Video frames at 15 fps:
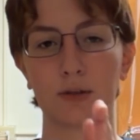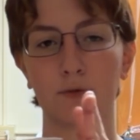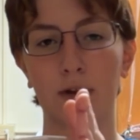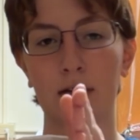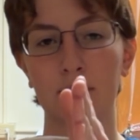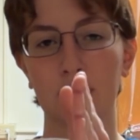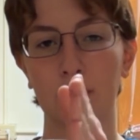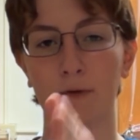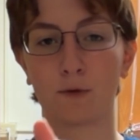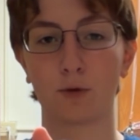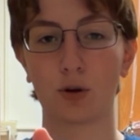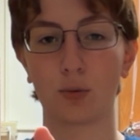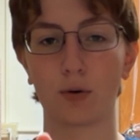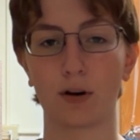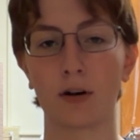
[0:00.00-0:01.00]
is facing
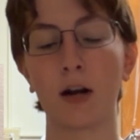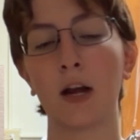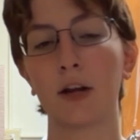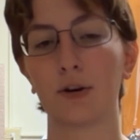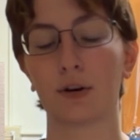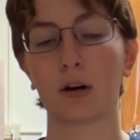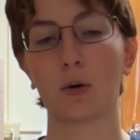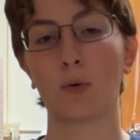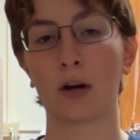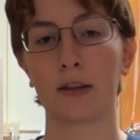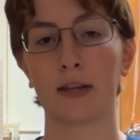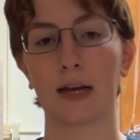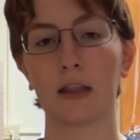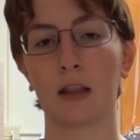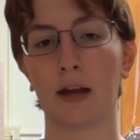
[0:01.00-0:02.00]
forward, you're going to want
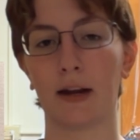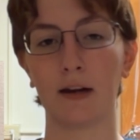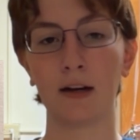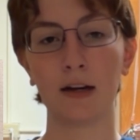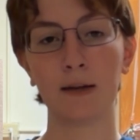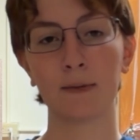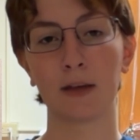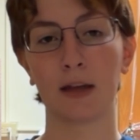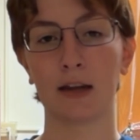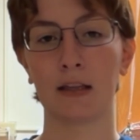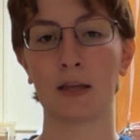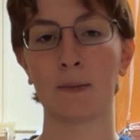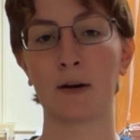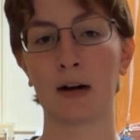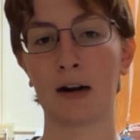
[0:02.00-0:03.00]
that light hitting
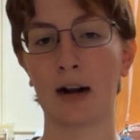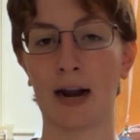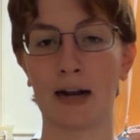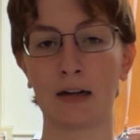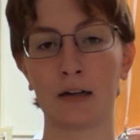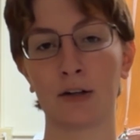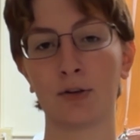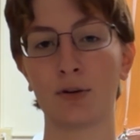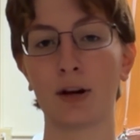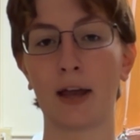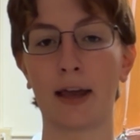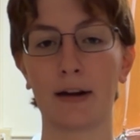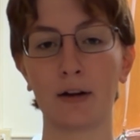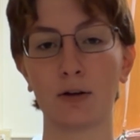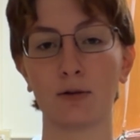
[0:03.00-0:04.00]
them at a 90-degree
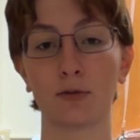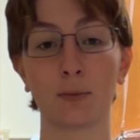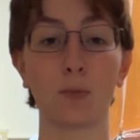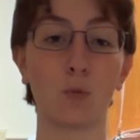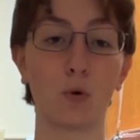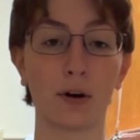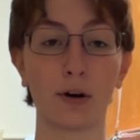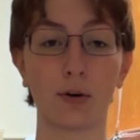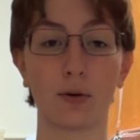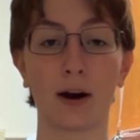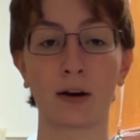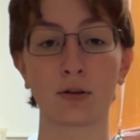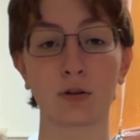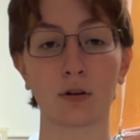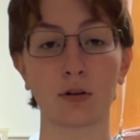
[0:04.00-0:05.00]
angle from one
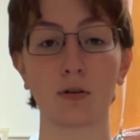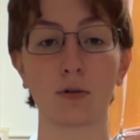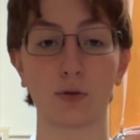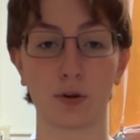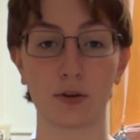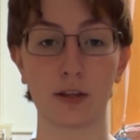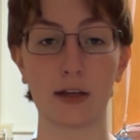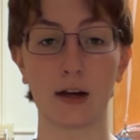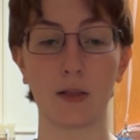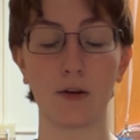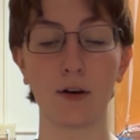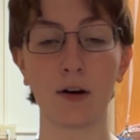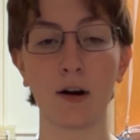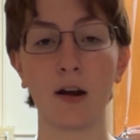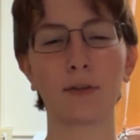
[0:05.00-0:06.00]
direction or the
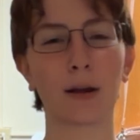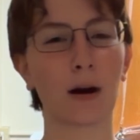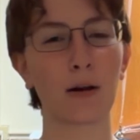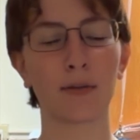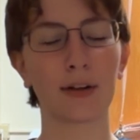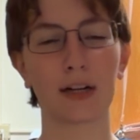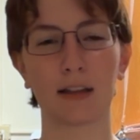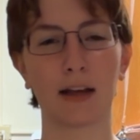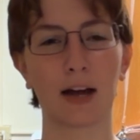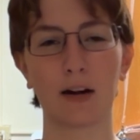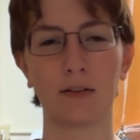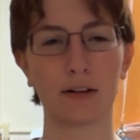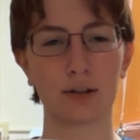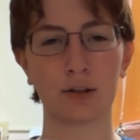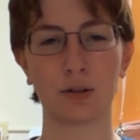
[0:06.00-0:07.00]
other. I don't think a lot
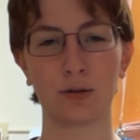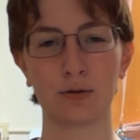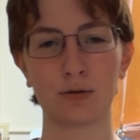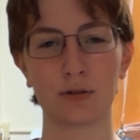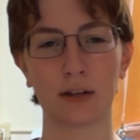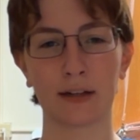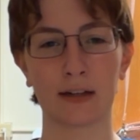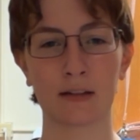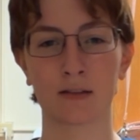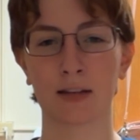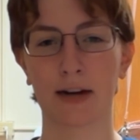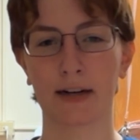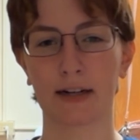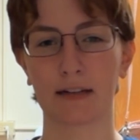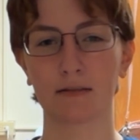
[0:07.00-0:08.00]
of us used a
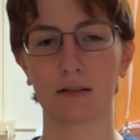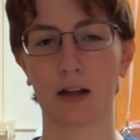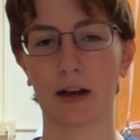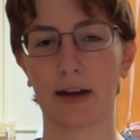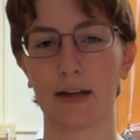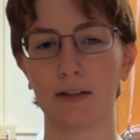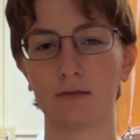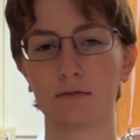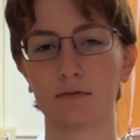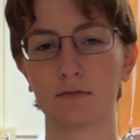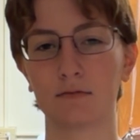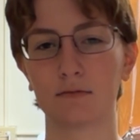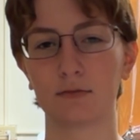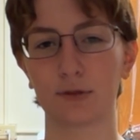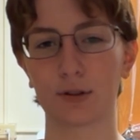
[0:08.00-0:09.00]
second light
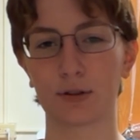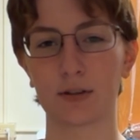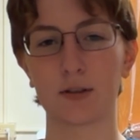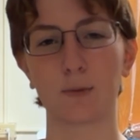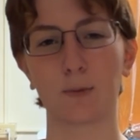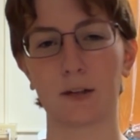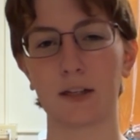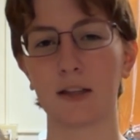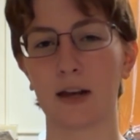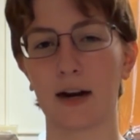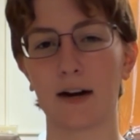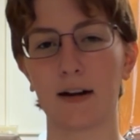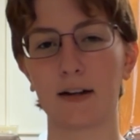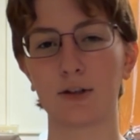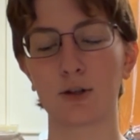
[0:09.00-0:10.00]
for the split
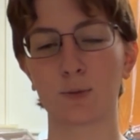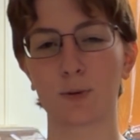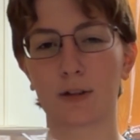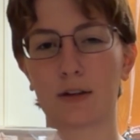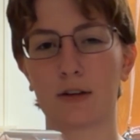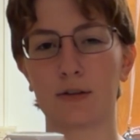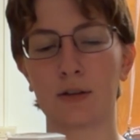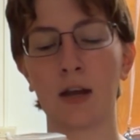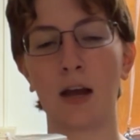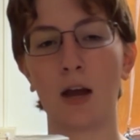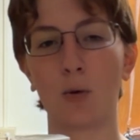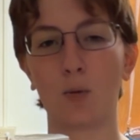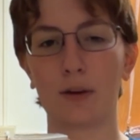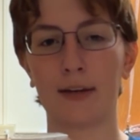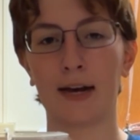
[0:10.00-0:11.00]
lighting just because
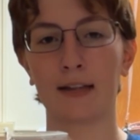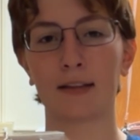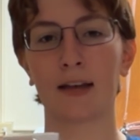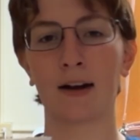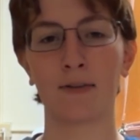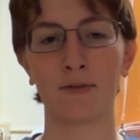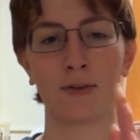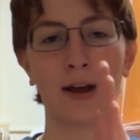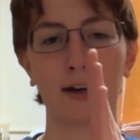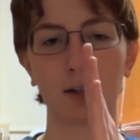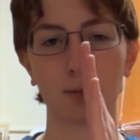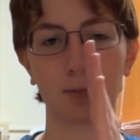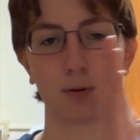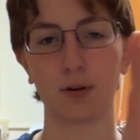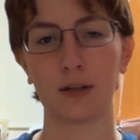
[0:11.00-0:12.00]
we got that
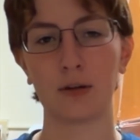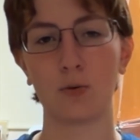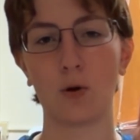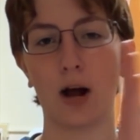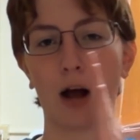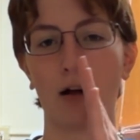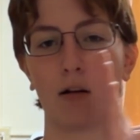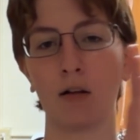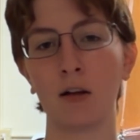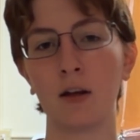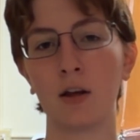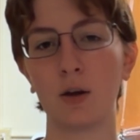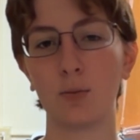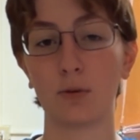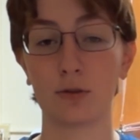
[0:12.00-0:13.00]
effect pretty well
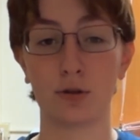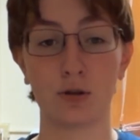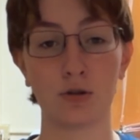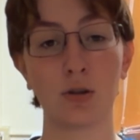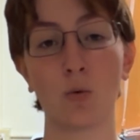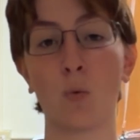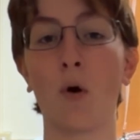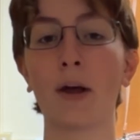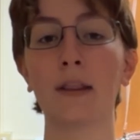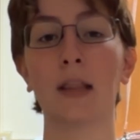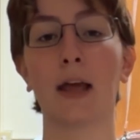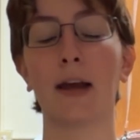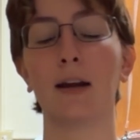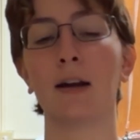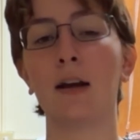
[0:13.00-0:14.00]
with just the one
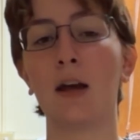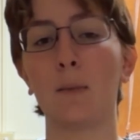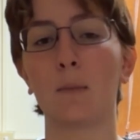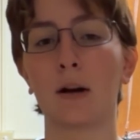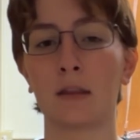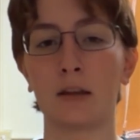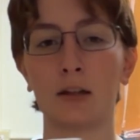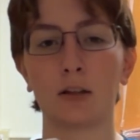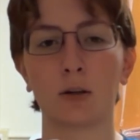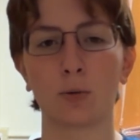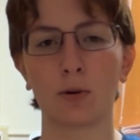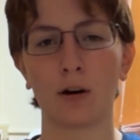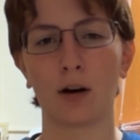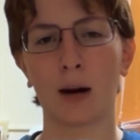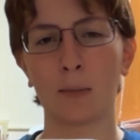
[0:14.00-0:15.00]
light, but I think there
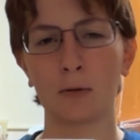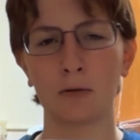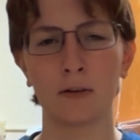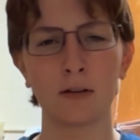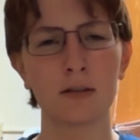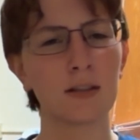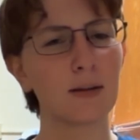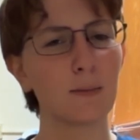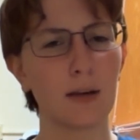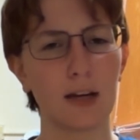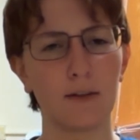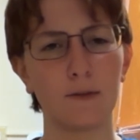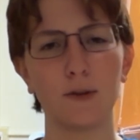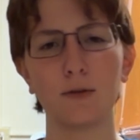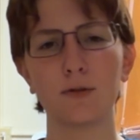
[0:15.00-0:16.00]
were a couple of us that may
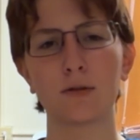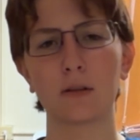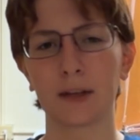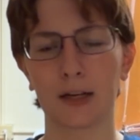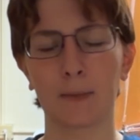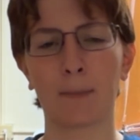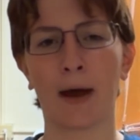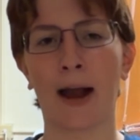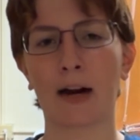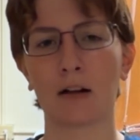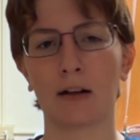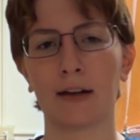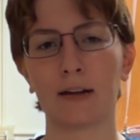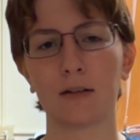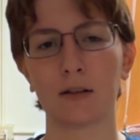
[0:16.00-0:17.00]
have used a
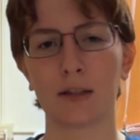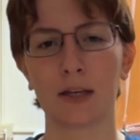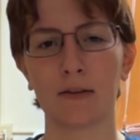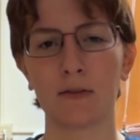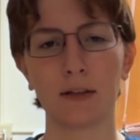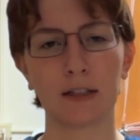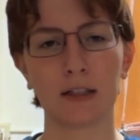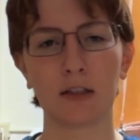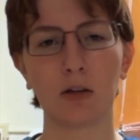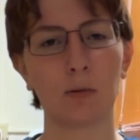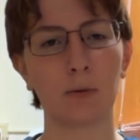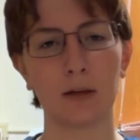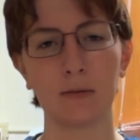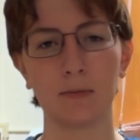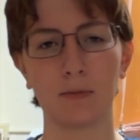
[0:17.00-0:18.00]
backlight to give a little
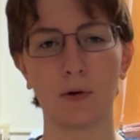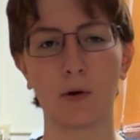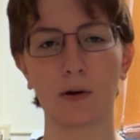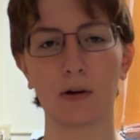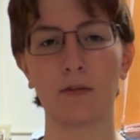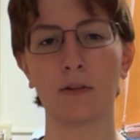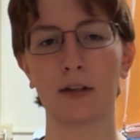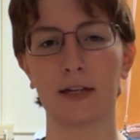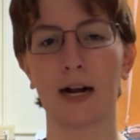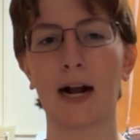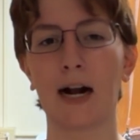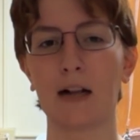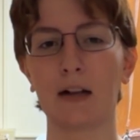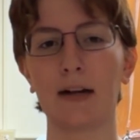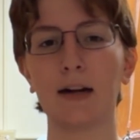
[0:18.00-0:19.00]
bit more of a
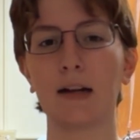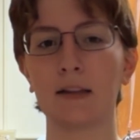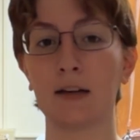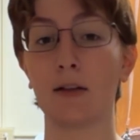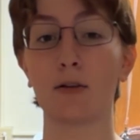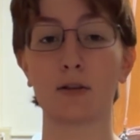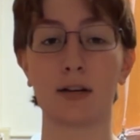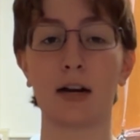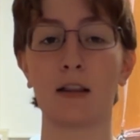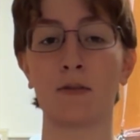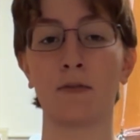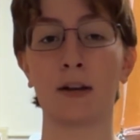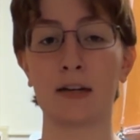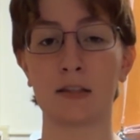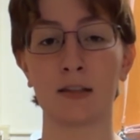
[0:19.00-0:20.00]
highlight on the other side of the
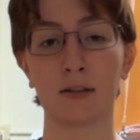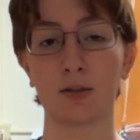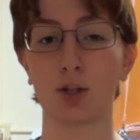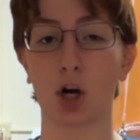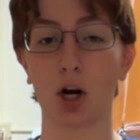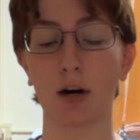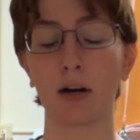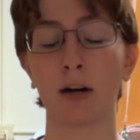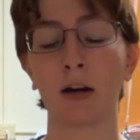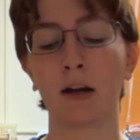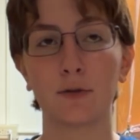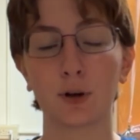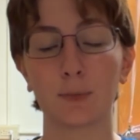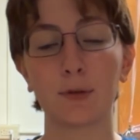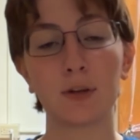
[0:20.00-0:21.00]
face that's dark.
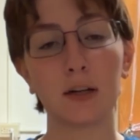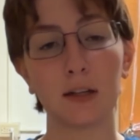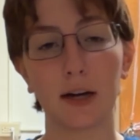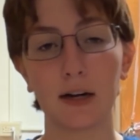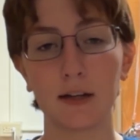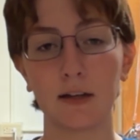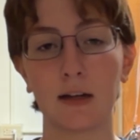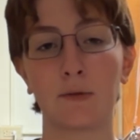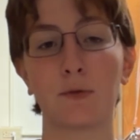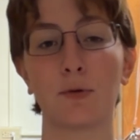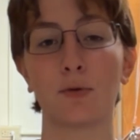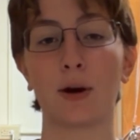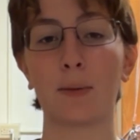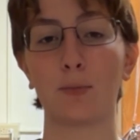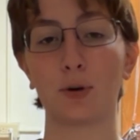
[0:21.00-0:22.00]
For beauty lighting and for
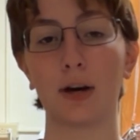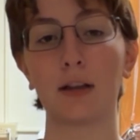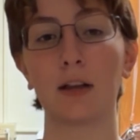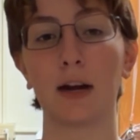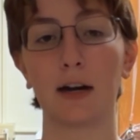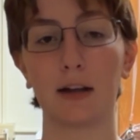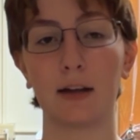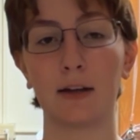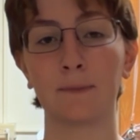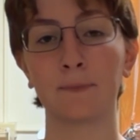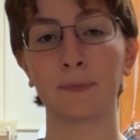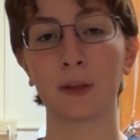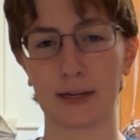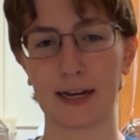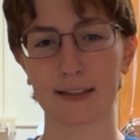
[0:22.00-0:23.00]
Rembrandt lighting,
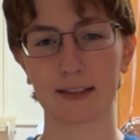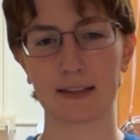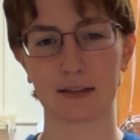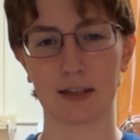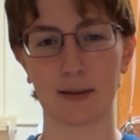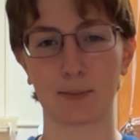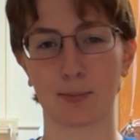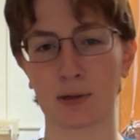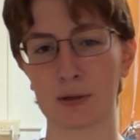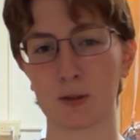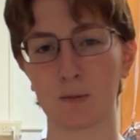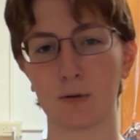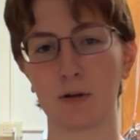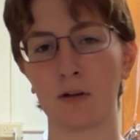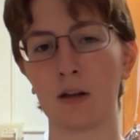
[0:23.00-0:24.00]
we got the same
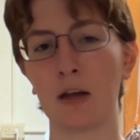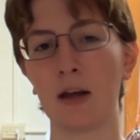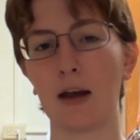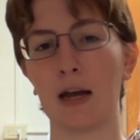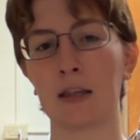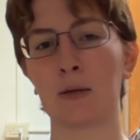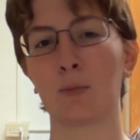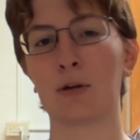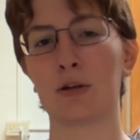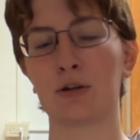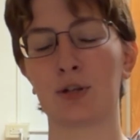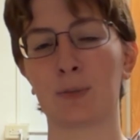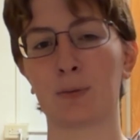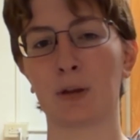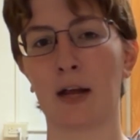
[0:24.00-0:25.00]
principle and then we
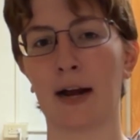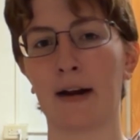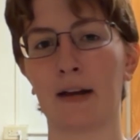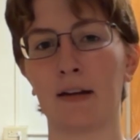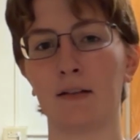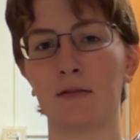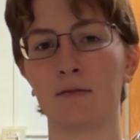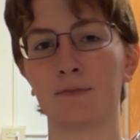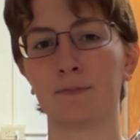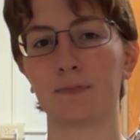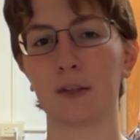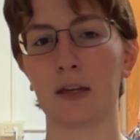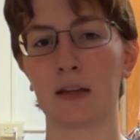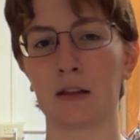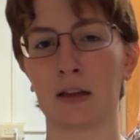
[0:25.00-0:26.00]
just applied it
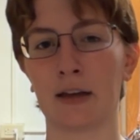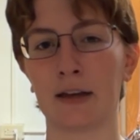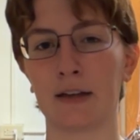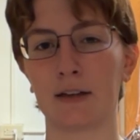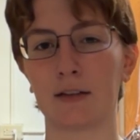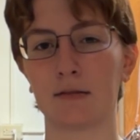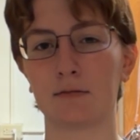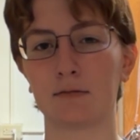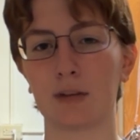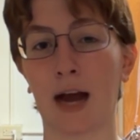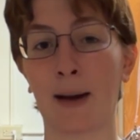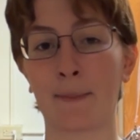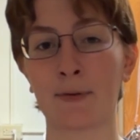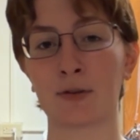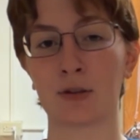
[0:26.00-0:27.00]
in
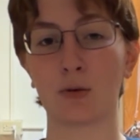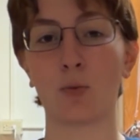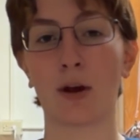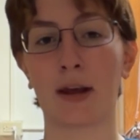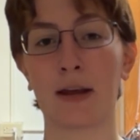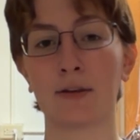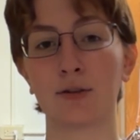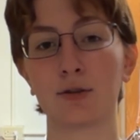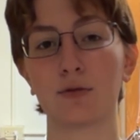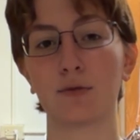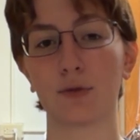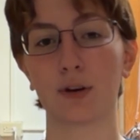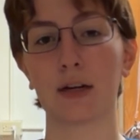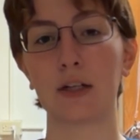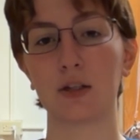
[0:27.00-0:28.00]
opposite ways
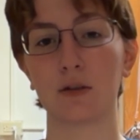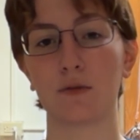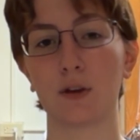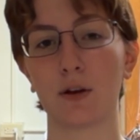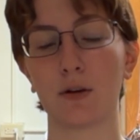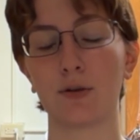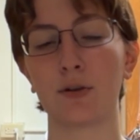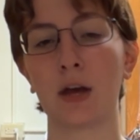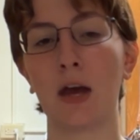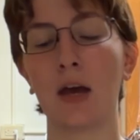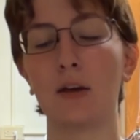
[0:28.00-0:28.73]
for each of those.